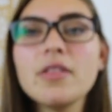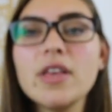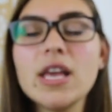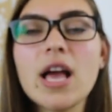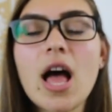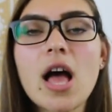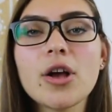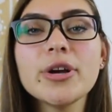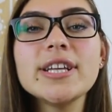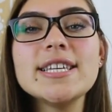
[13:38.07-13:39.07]
the uh,
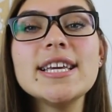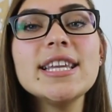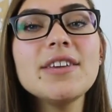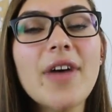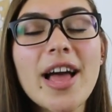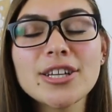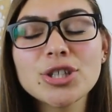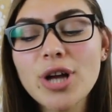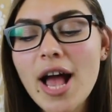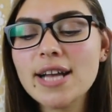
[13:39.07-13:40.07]
green tea leaf
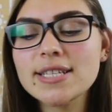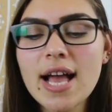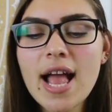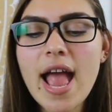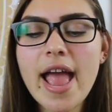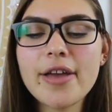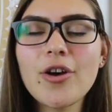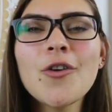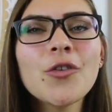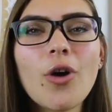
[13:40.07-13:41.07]
extract and
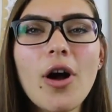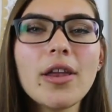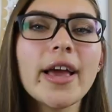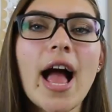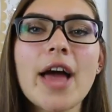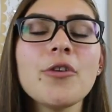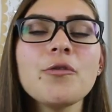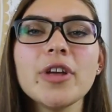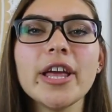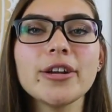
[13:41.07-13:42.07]
overall like I
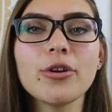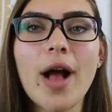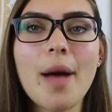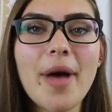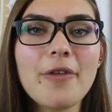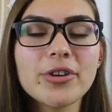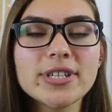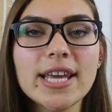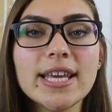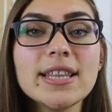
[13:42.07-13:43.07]
don't feel like crap after
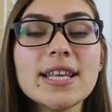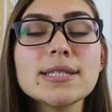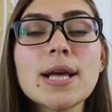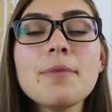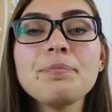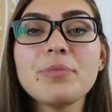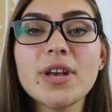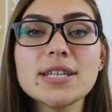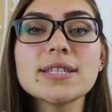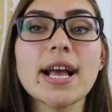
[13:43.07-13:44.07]
taking this
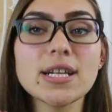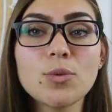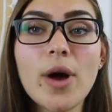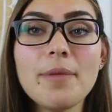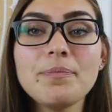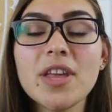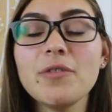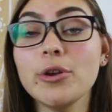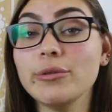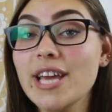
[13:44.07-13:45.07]
because guess what?
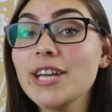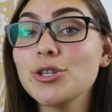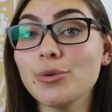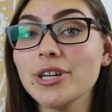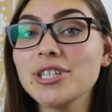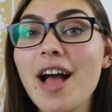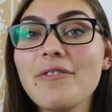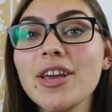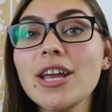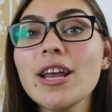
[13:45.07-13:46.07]
If you take too much
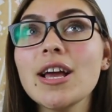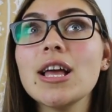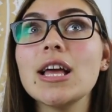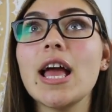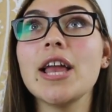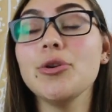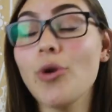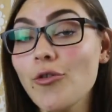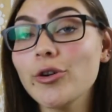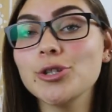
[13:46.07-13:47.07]
caffeine and you
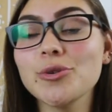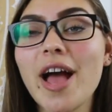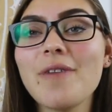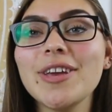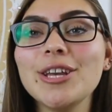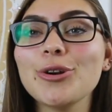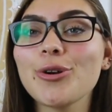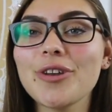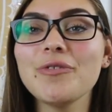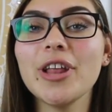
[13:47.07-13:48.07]
overdo caffeine, you're
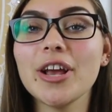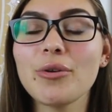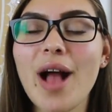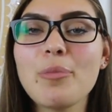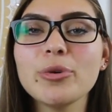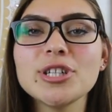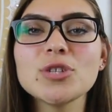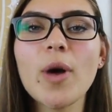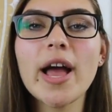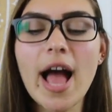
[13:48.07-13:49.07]
going to feel like crap, which
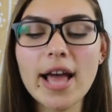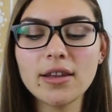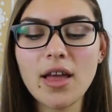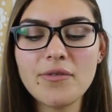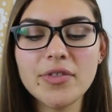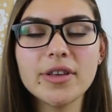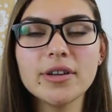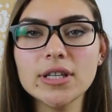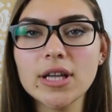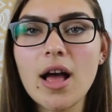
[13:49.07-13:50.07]
is why I love
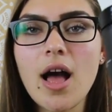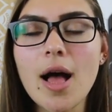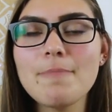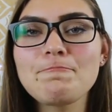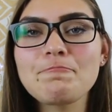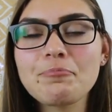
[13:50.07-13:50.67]
the um,